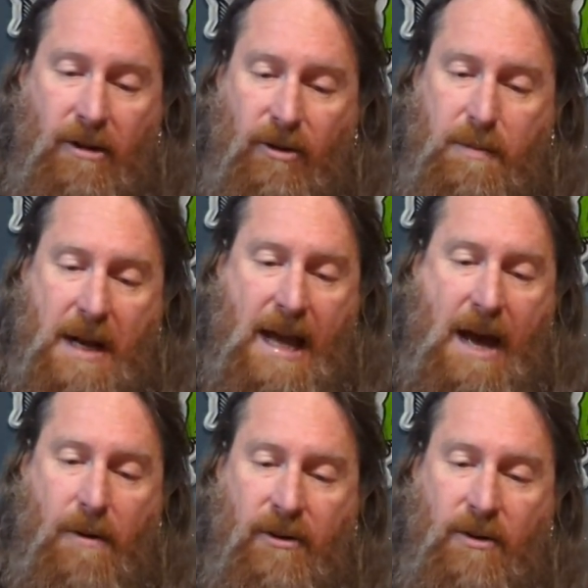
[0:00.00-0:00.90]
You'll spend
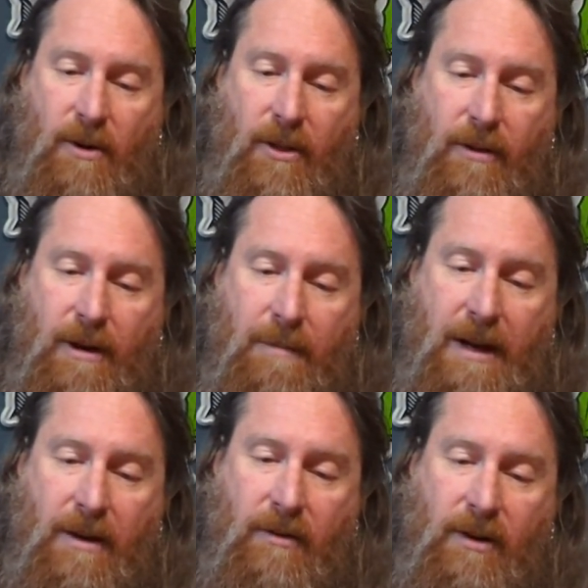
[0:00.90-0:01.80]
hours going through their
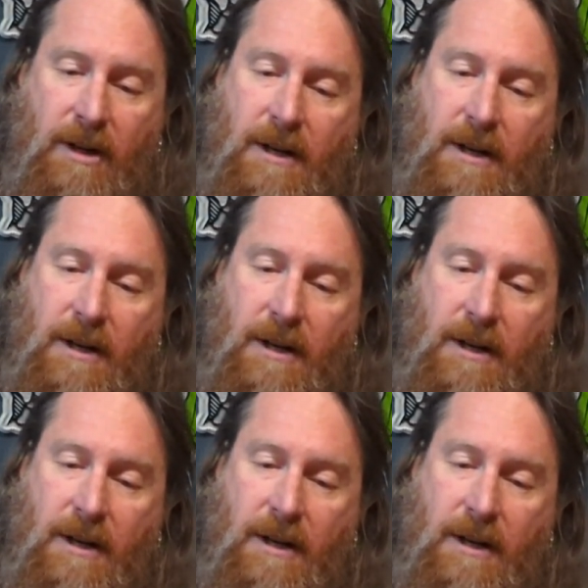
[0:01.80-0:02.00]
beers.